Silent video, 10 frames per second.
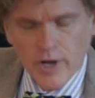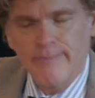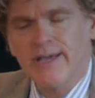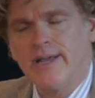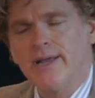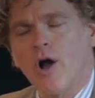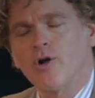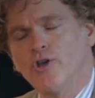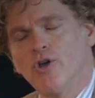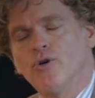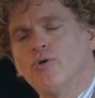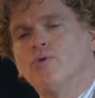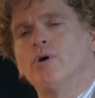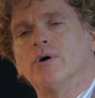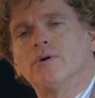committed are
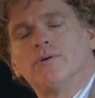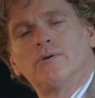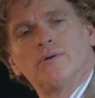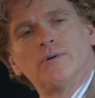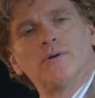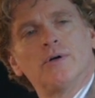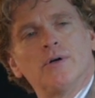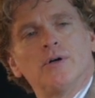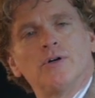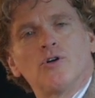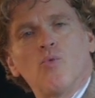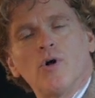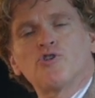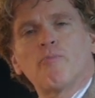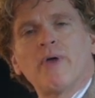you to
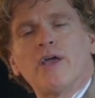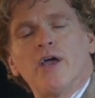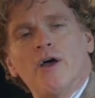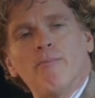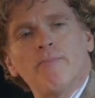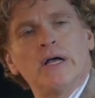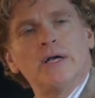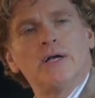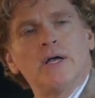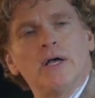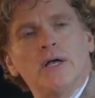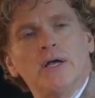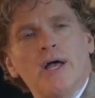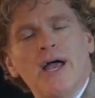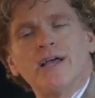worshiping him
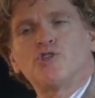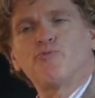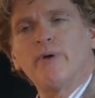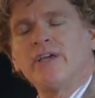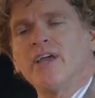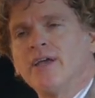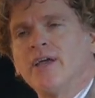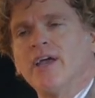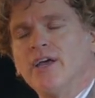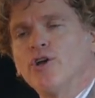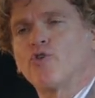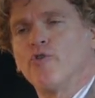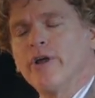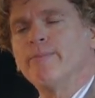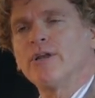and speaking in
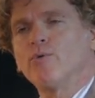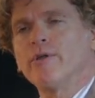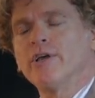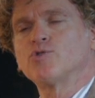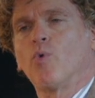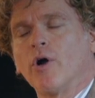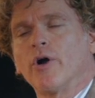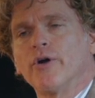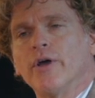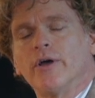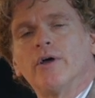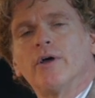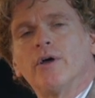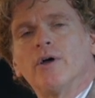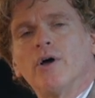agreement with his word
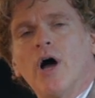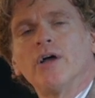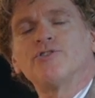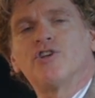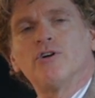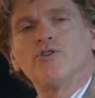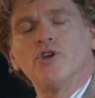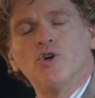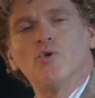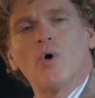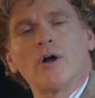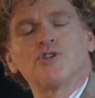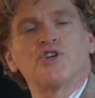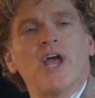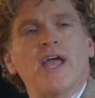until you are
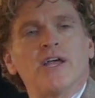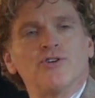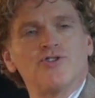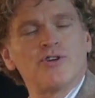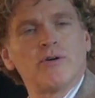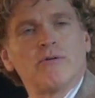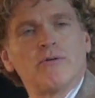changed?